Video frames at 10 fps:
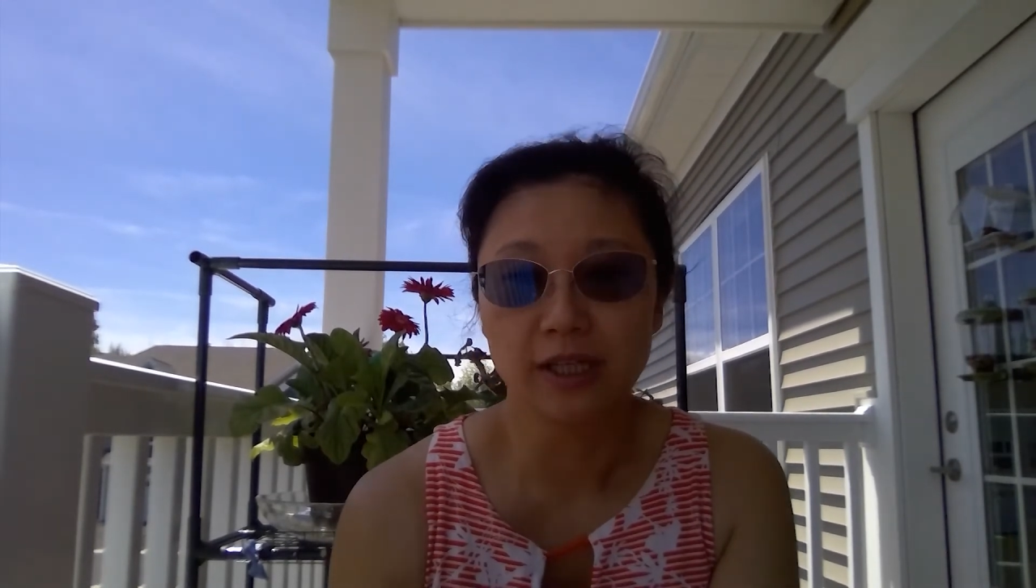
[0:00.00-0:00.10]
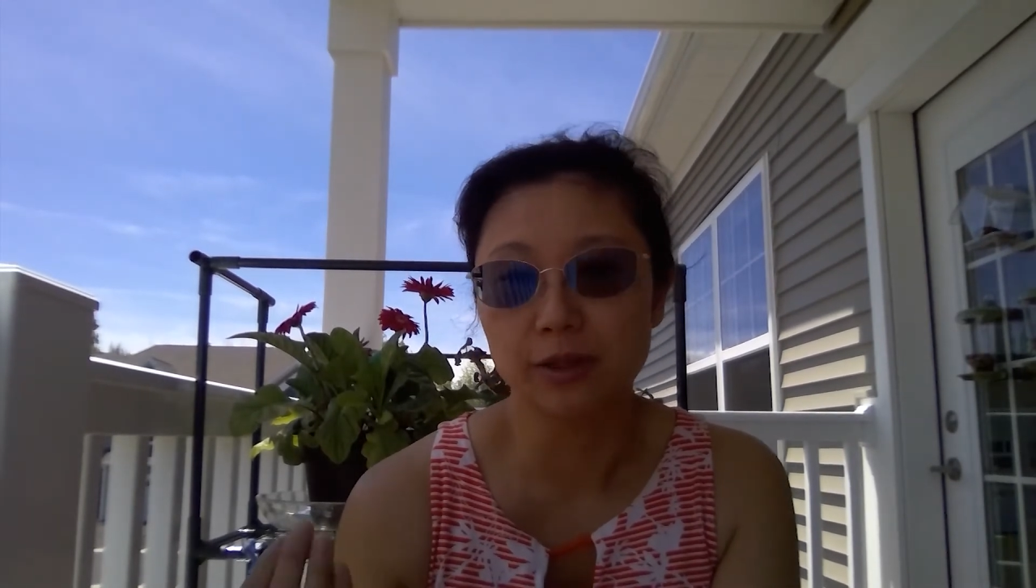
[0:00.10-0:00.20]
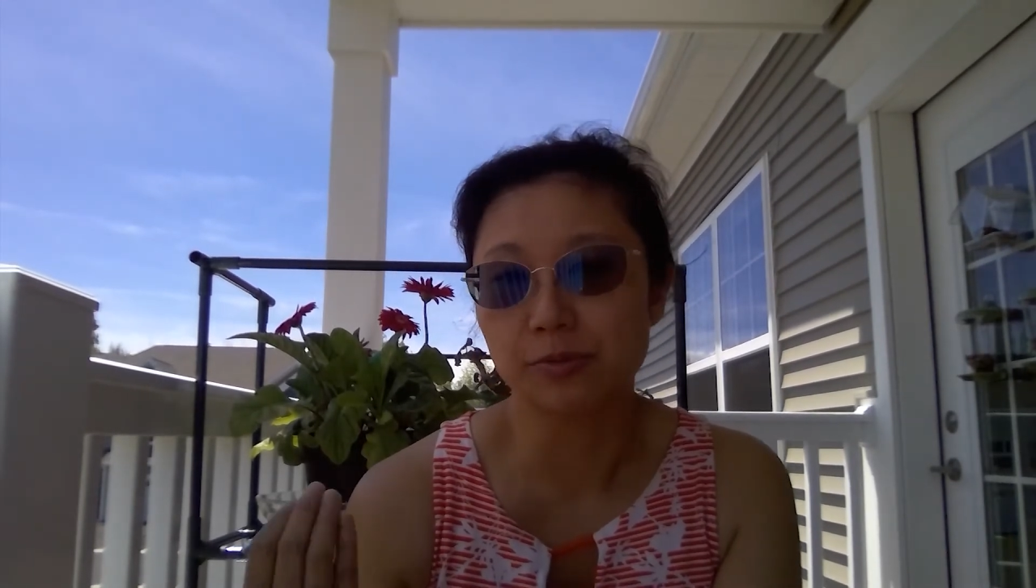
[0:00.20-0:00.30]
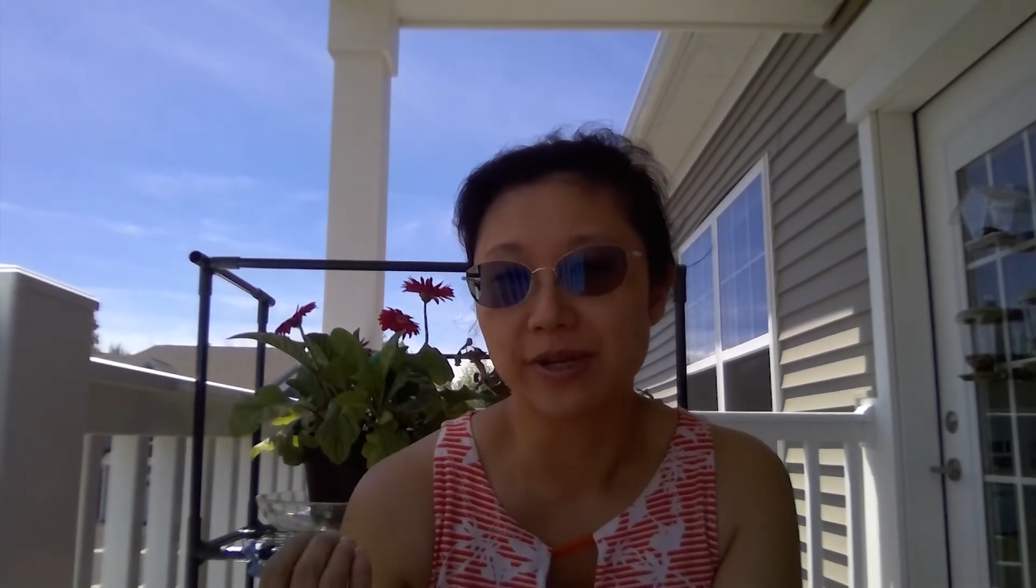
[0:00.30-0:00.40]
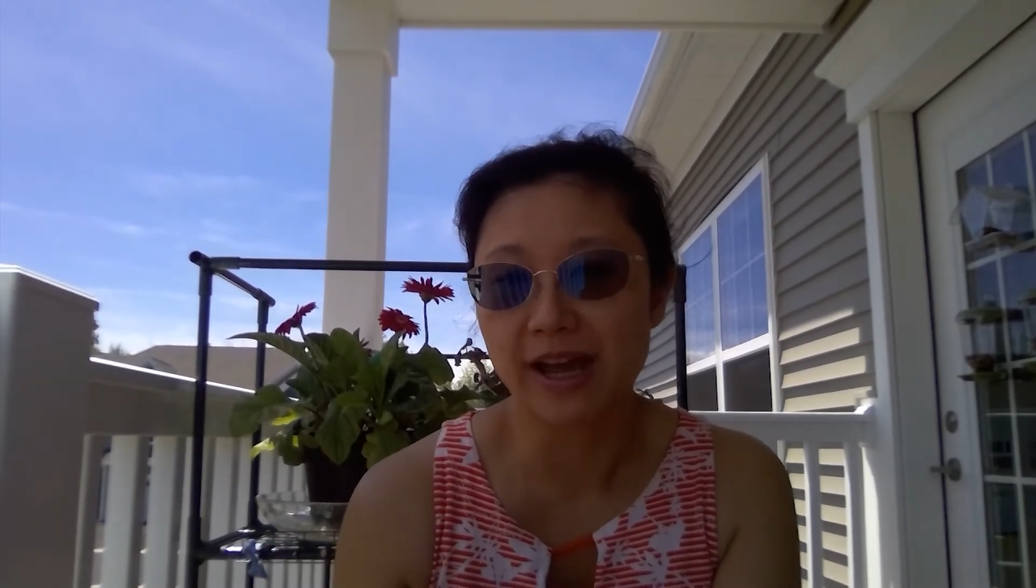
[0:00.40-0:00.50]

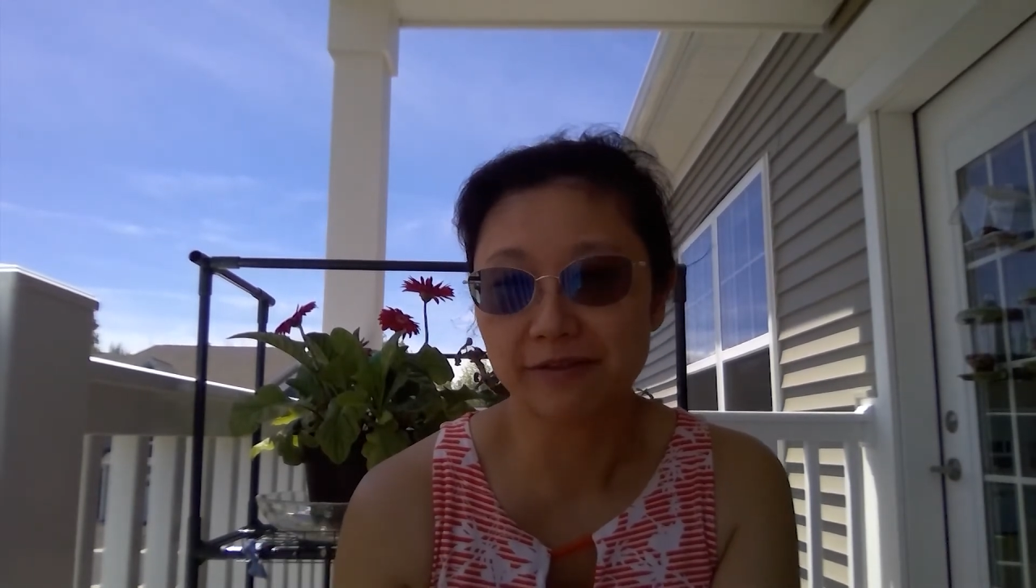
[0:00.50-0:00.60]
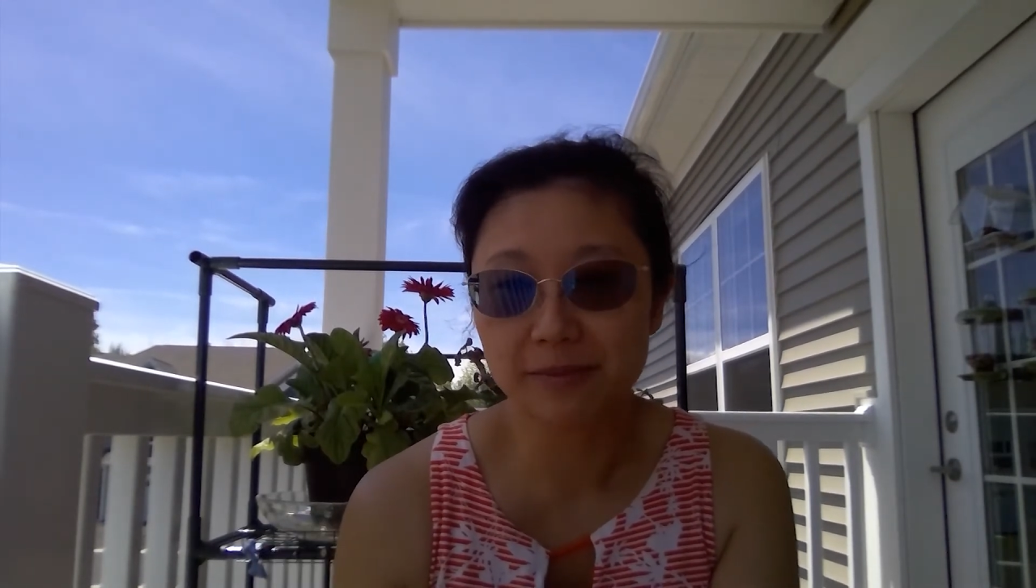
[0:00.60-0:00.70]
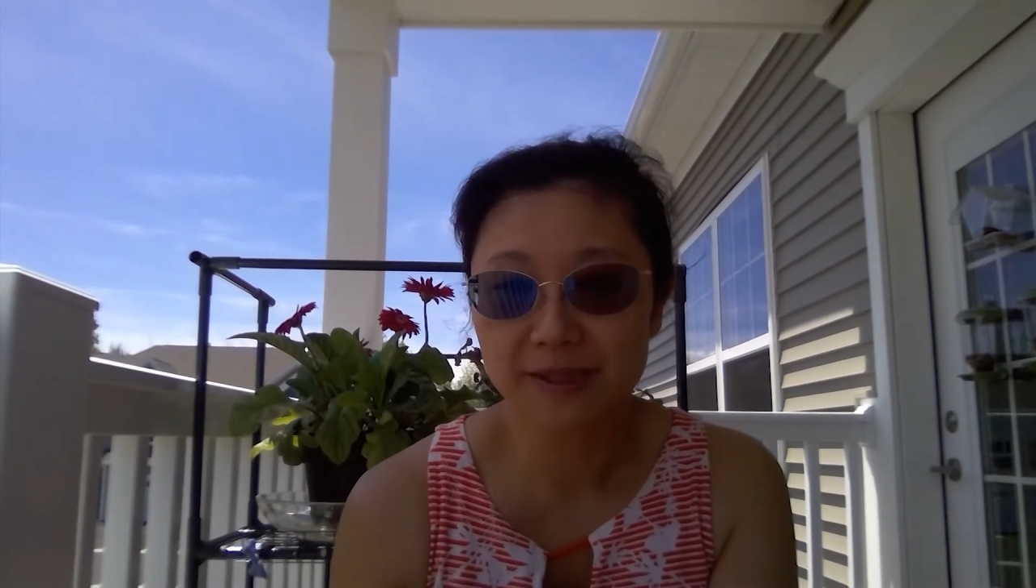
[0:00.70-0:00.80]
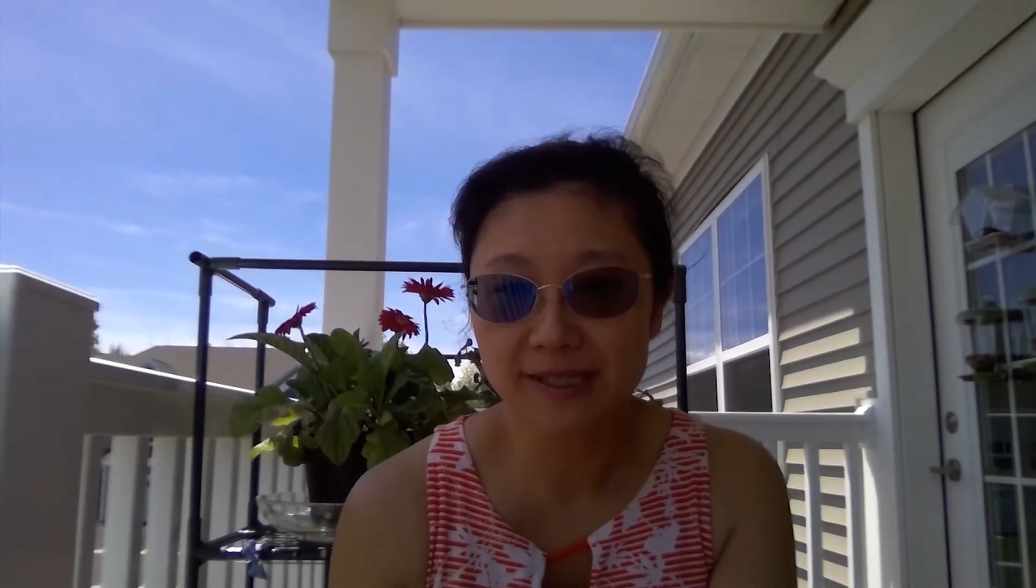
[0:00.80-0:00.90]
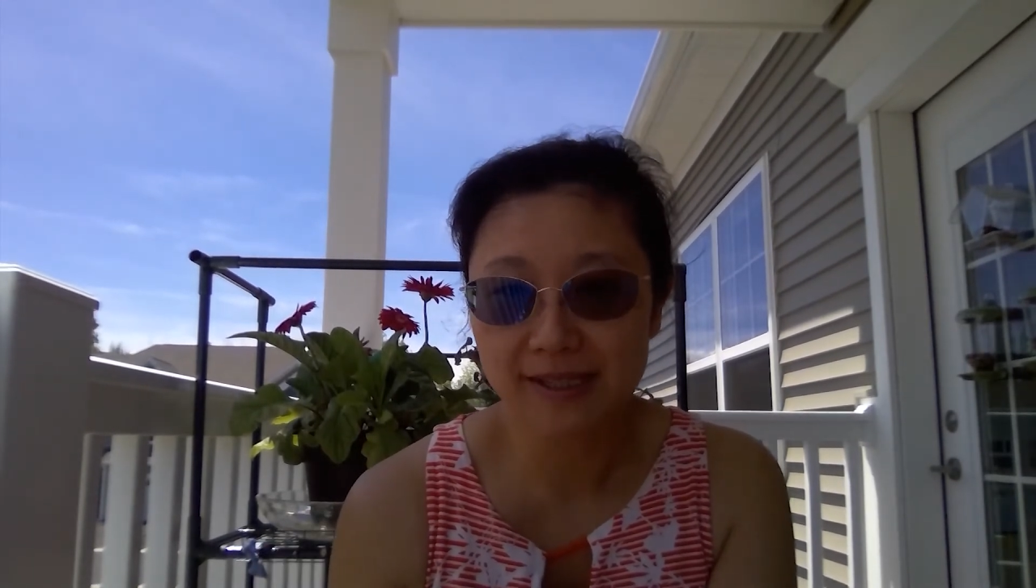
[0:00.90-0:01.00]
If we have a
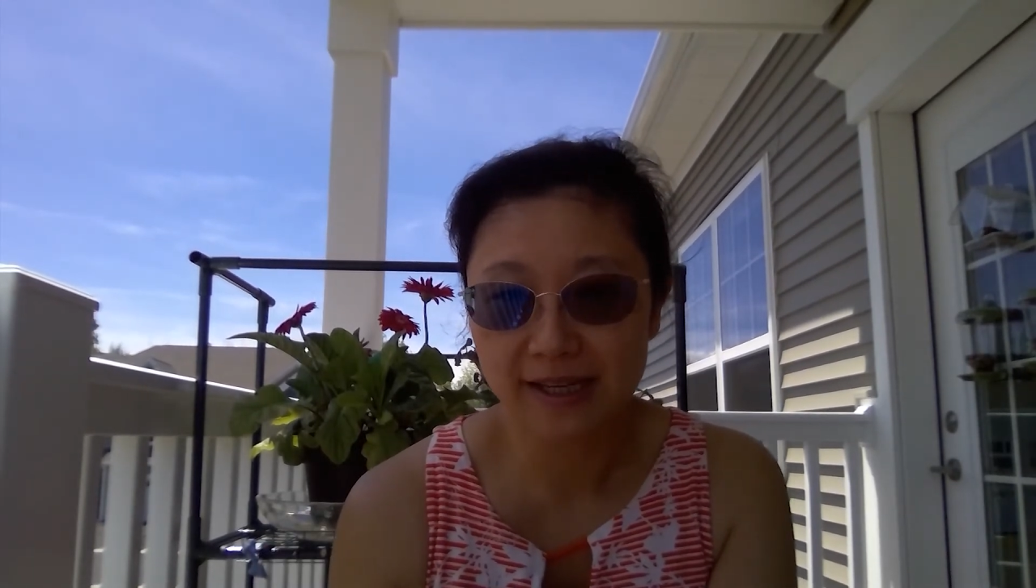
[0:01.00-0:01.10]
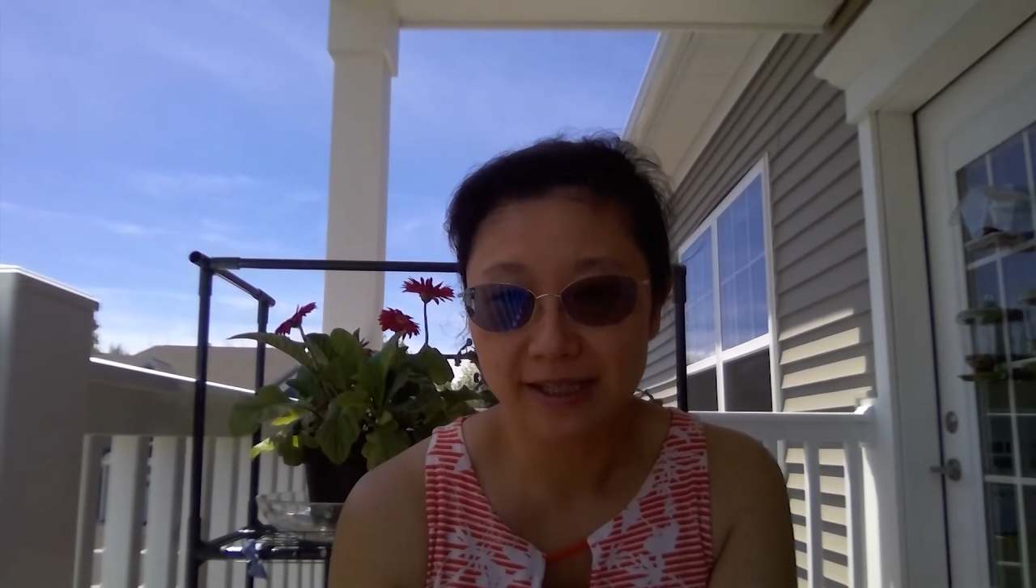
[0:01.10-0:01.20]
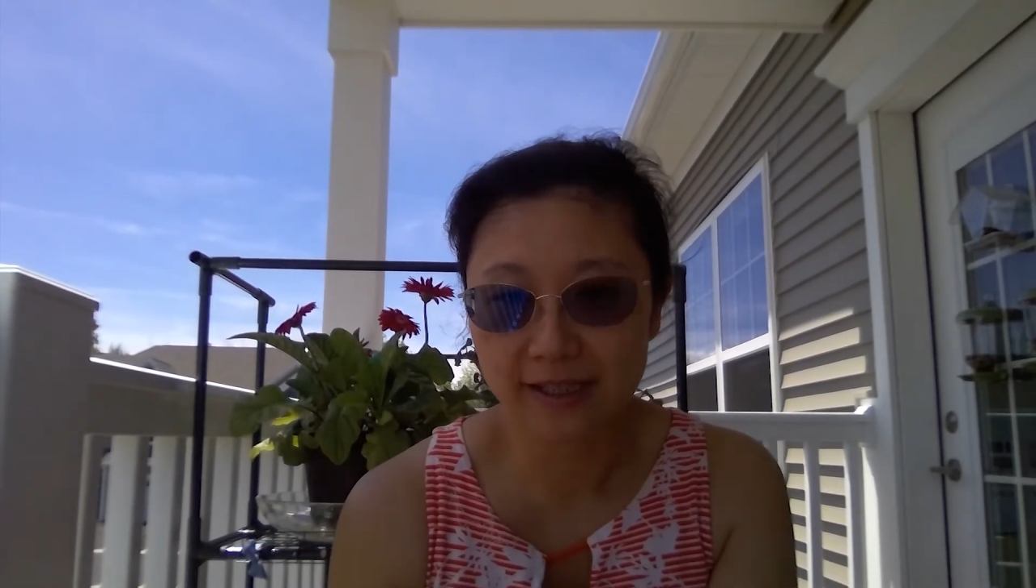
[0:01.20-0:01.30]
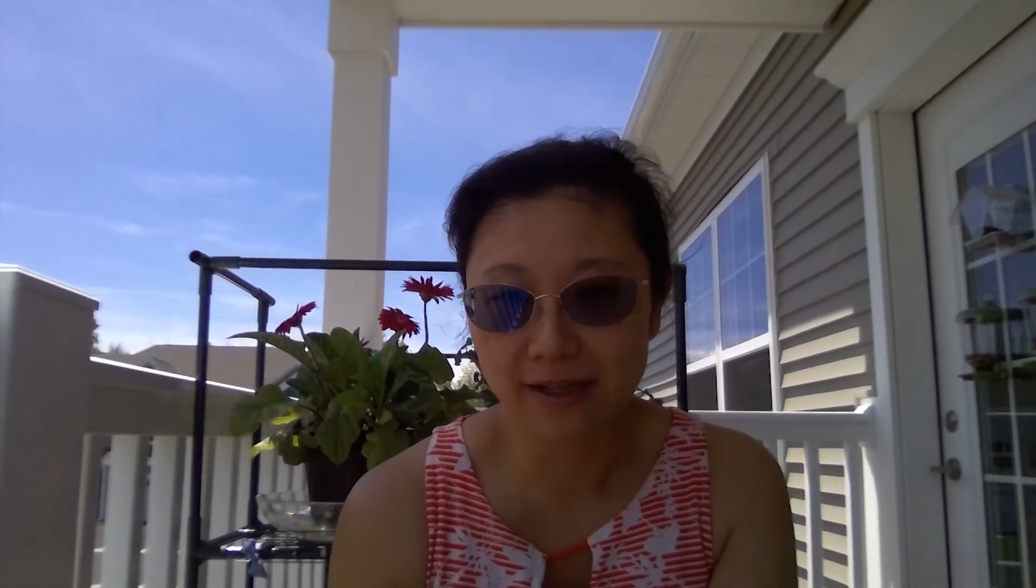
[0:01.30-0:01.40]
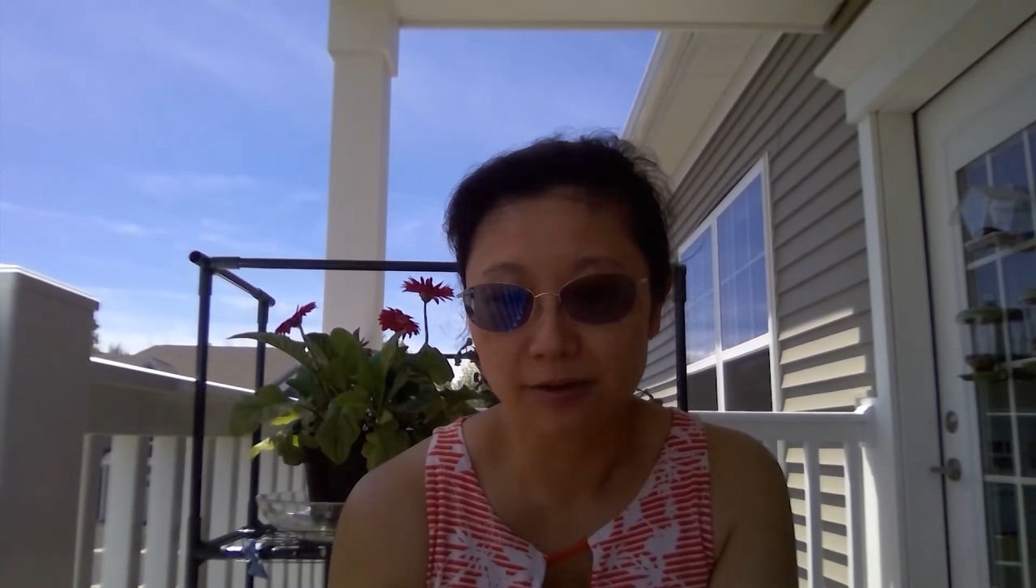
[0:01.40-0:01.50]

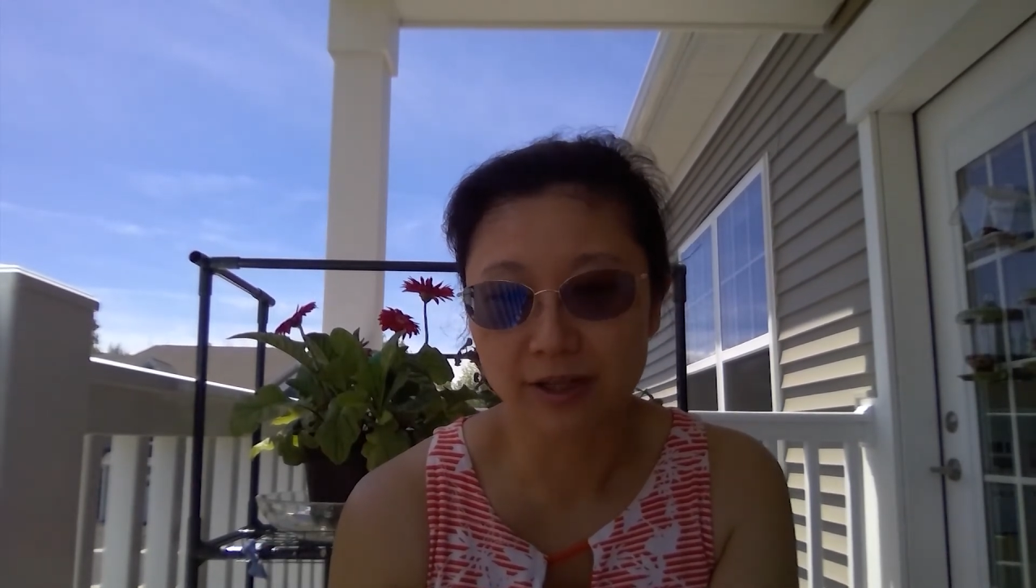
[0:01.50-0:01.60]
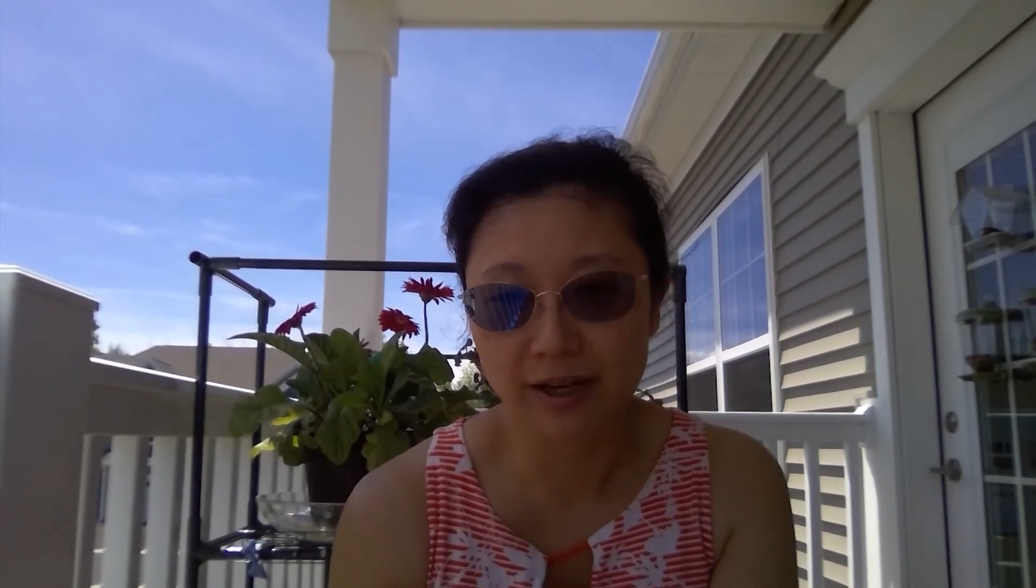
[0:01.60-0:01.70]
mistake in our